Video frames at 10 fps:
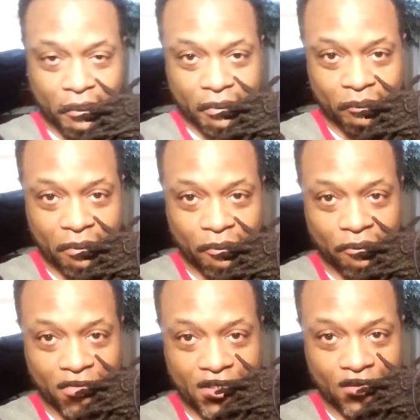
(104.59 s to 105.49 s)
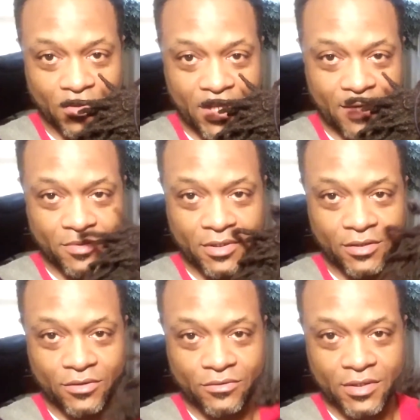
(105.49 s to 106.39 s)
because people will be like, what happened
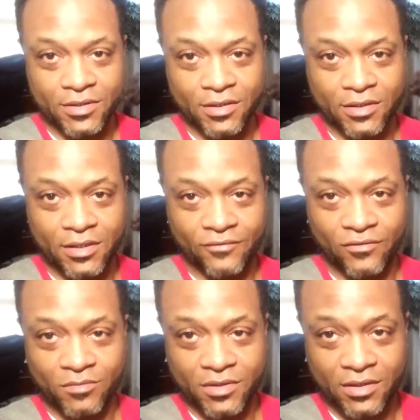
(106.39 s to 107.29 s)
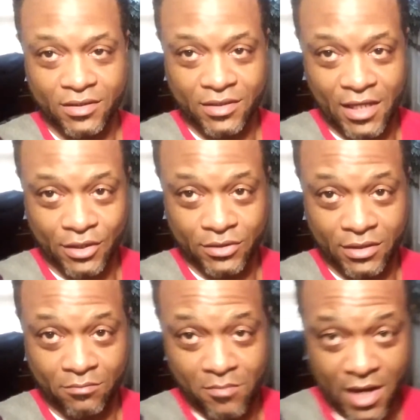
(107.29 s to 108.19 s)
to you? You just look different. But this is
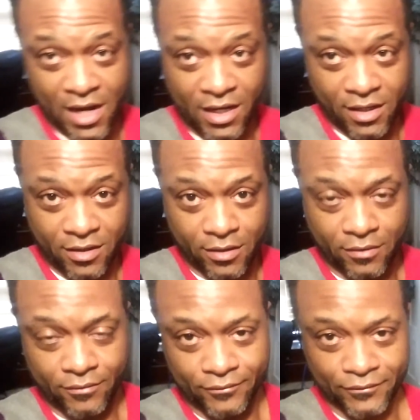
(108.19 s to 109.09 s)
actually my hair.